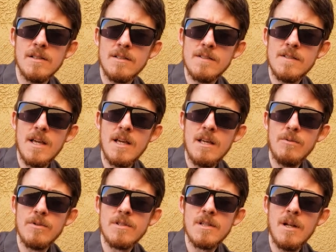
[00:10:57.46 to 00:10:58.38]
say he
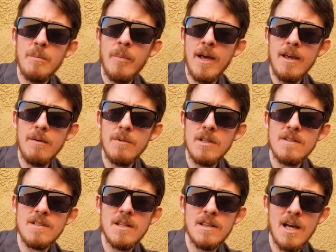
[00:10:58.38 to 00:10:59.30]
was going to pay me
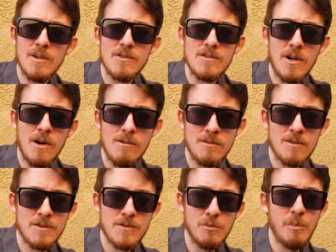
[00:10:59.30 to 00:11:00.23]

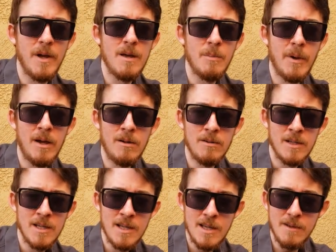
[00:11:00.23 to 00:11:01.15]
$10,000 through PayPal
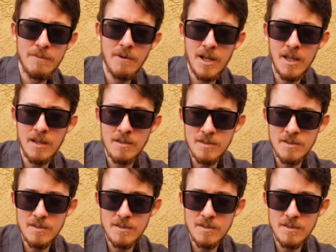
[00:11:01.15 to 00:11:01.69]
if I